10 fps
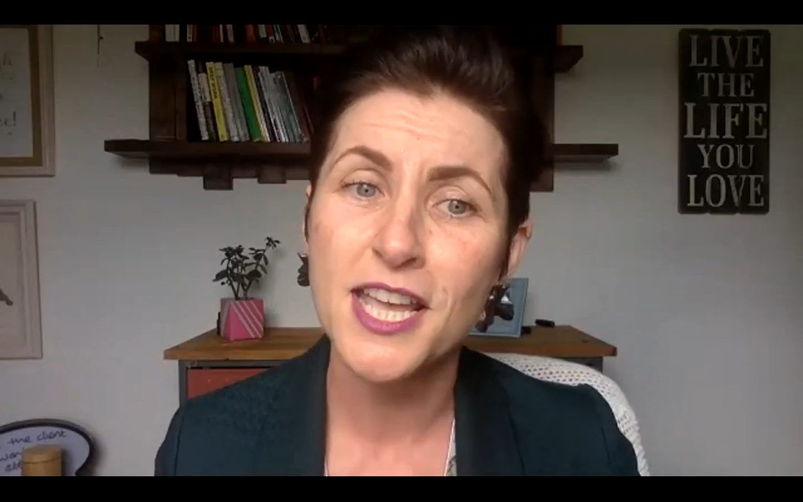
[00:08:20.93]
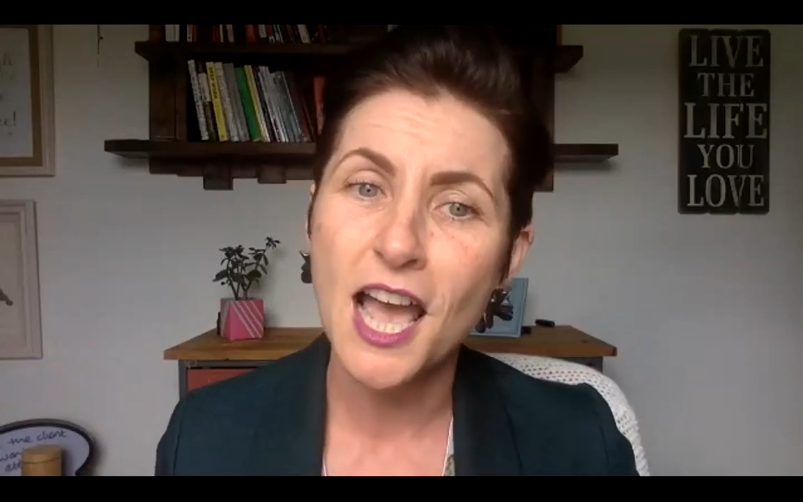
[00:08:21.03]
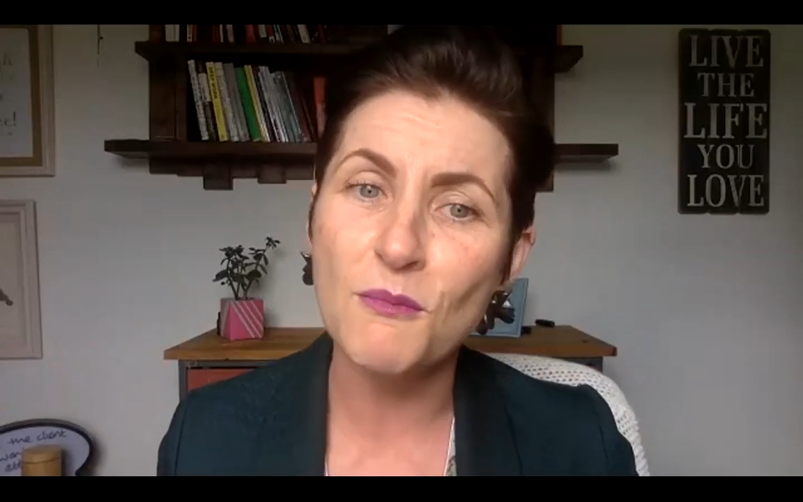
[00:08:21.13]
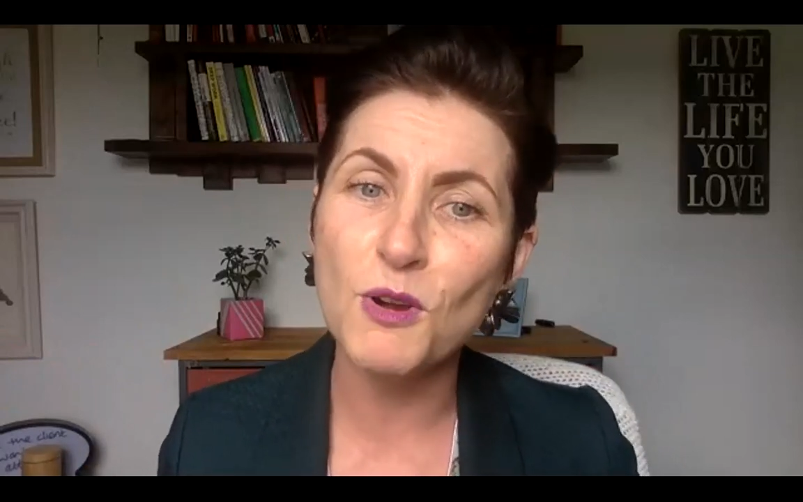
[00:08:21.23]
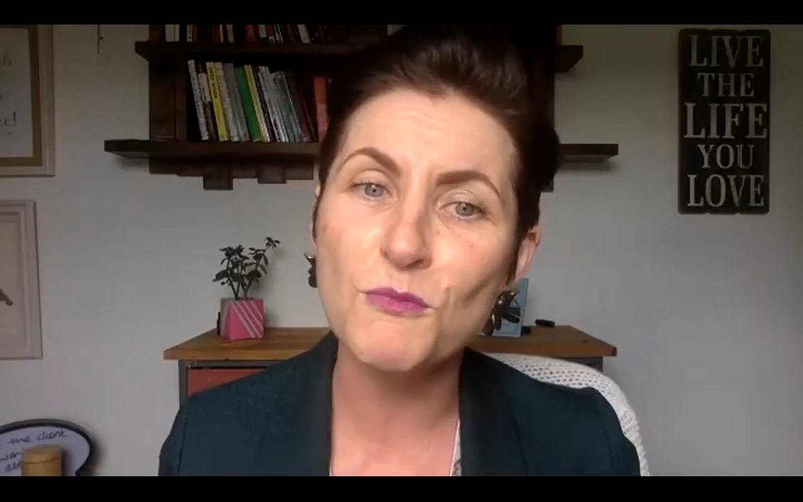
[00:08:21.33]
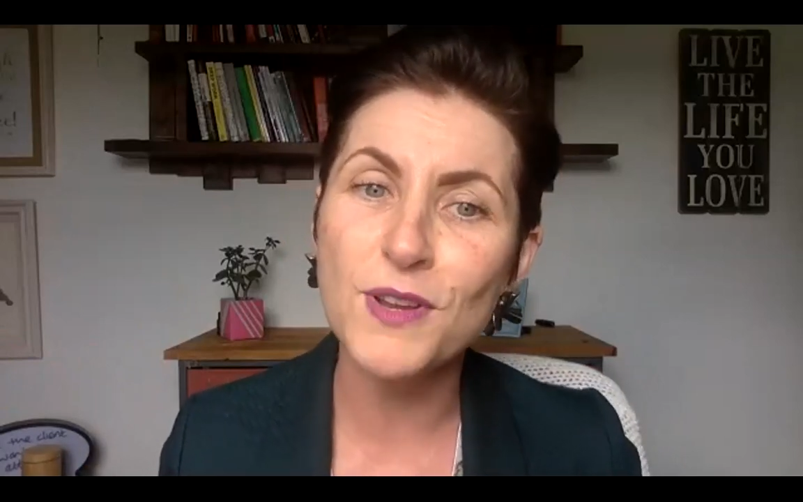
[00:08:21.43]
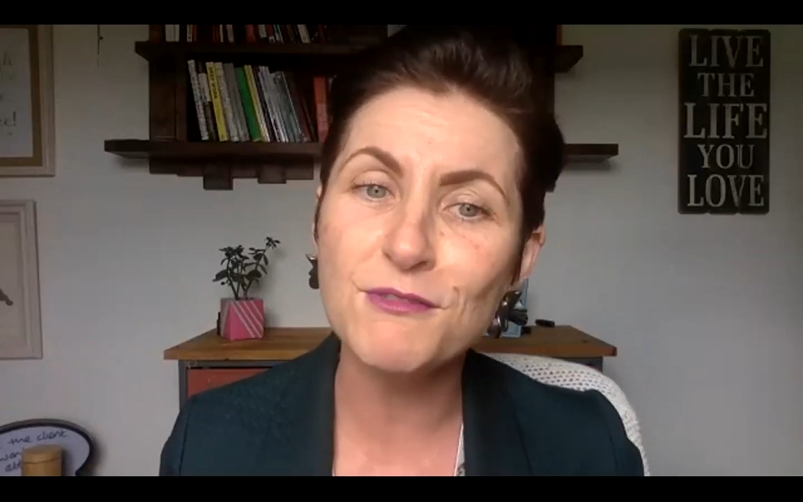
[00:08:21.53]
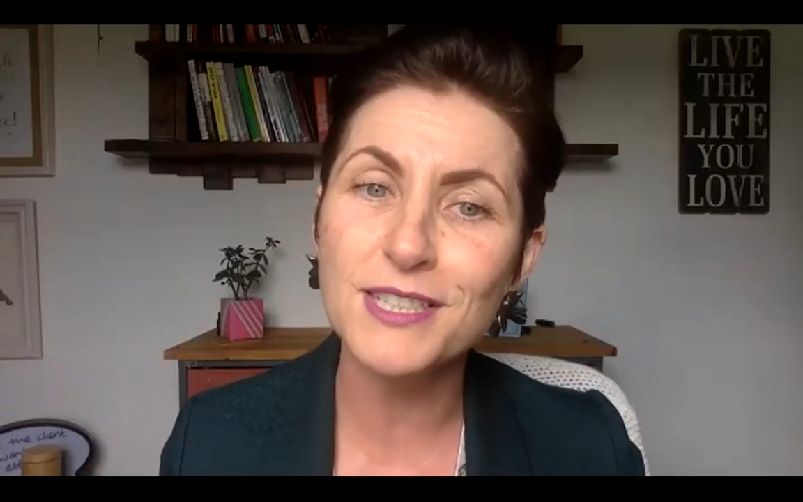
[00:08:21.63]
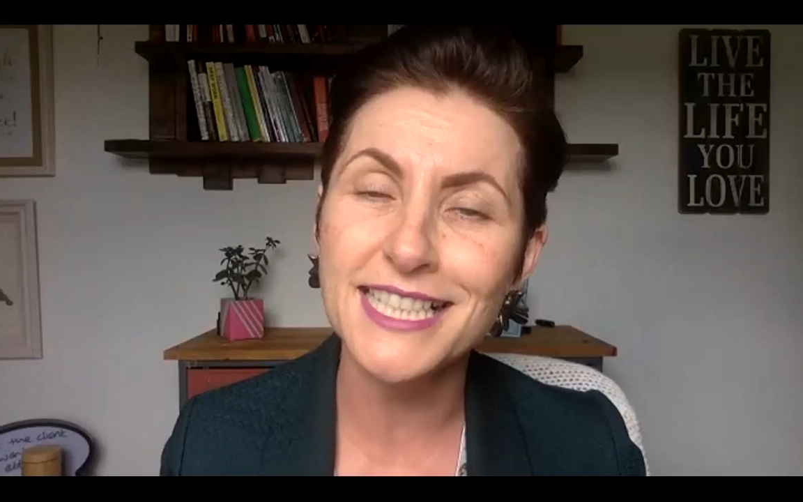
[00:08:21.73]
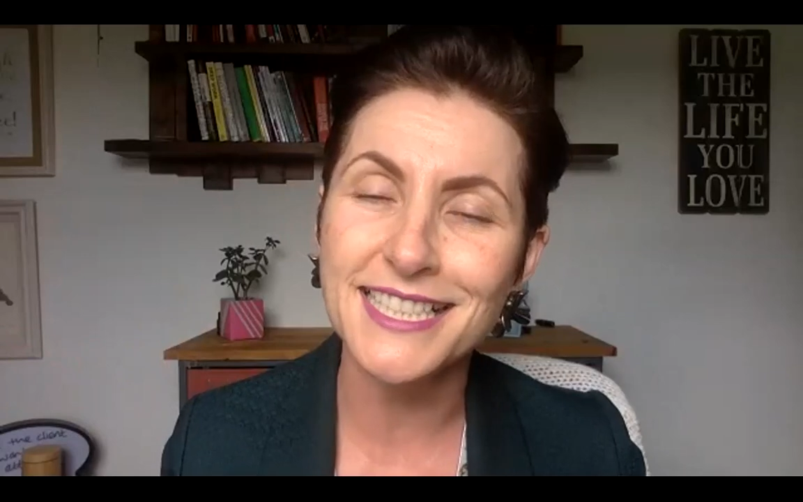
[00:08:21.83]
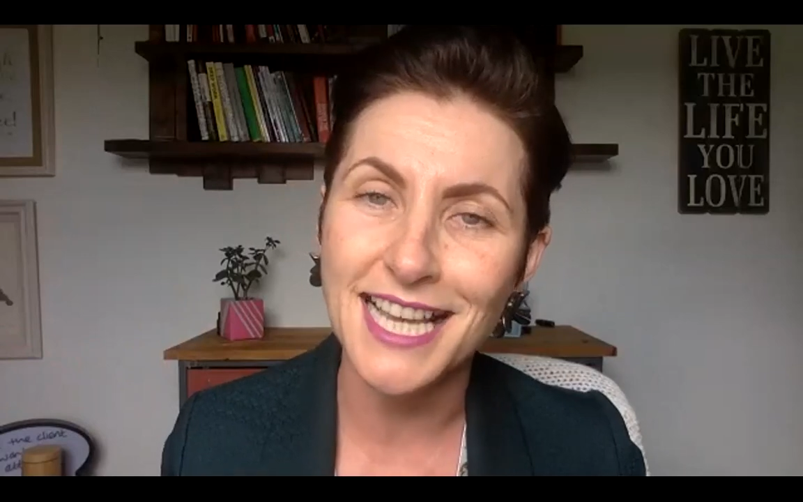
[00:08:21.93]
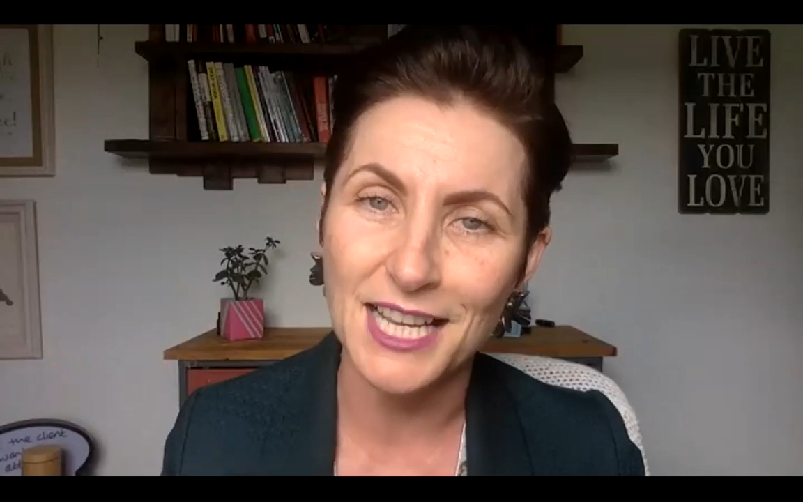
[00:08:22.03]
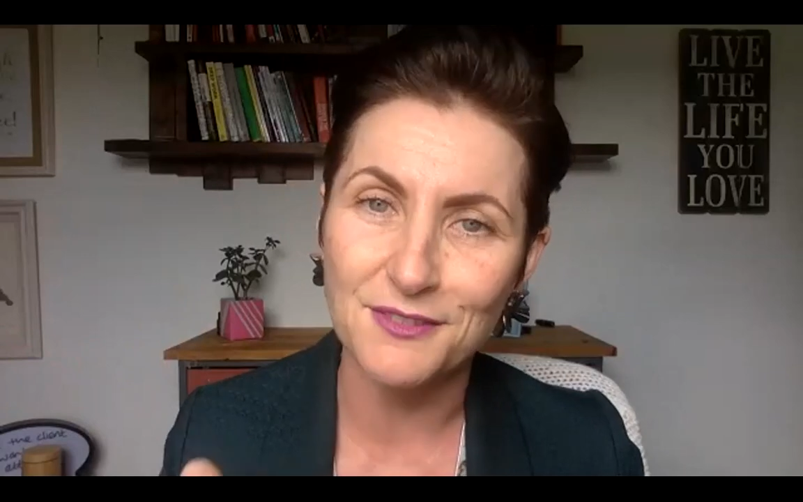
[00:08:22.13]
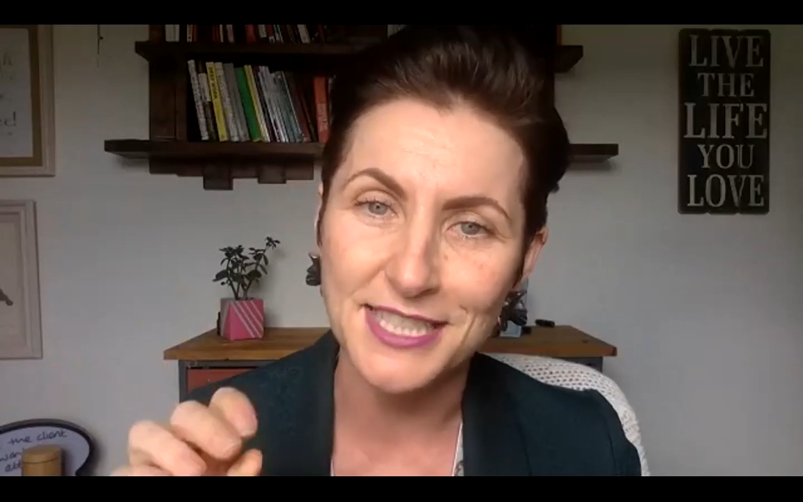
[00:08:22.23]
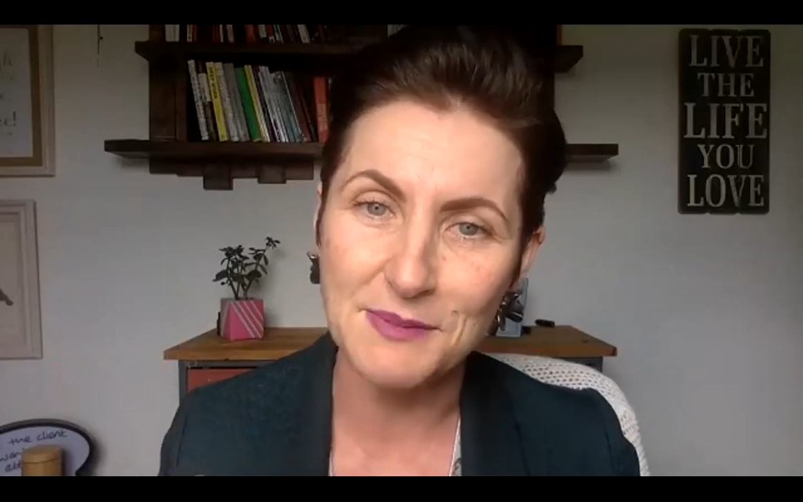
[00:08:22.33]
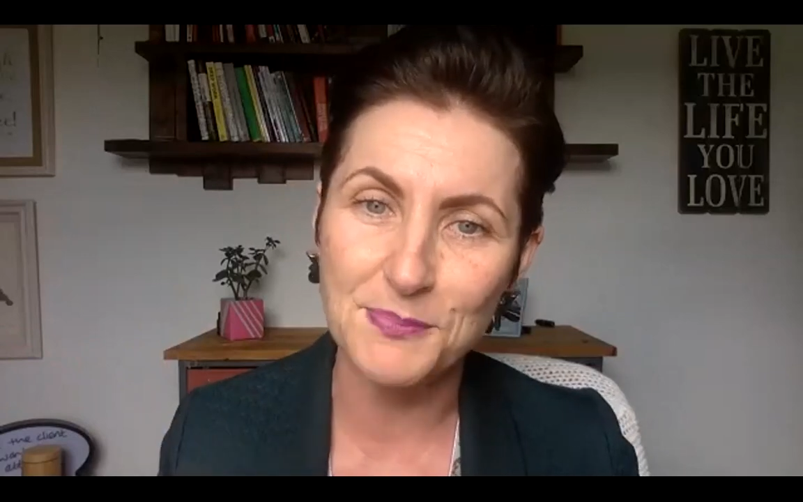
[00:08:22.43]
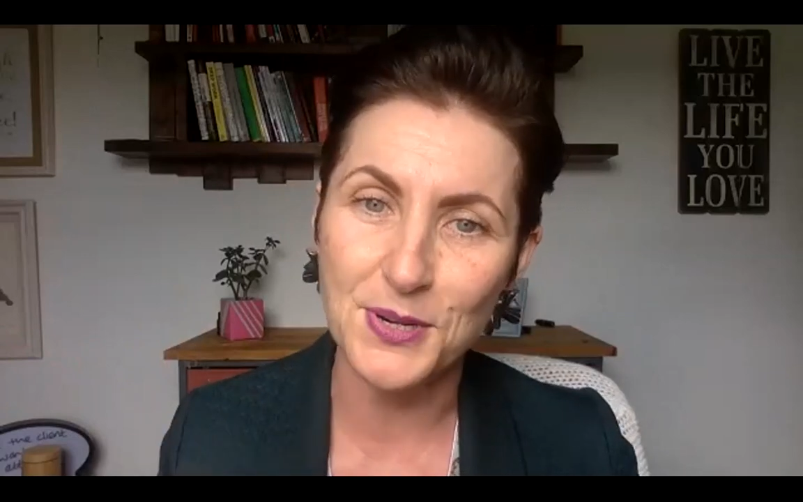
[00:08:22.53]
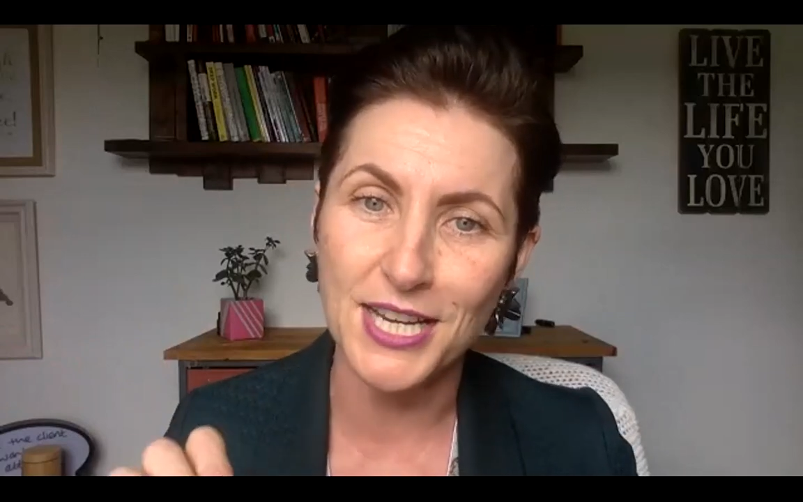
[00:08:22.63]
And when we really dive deeper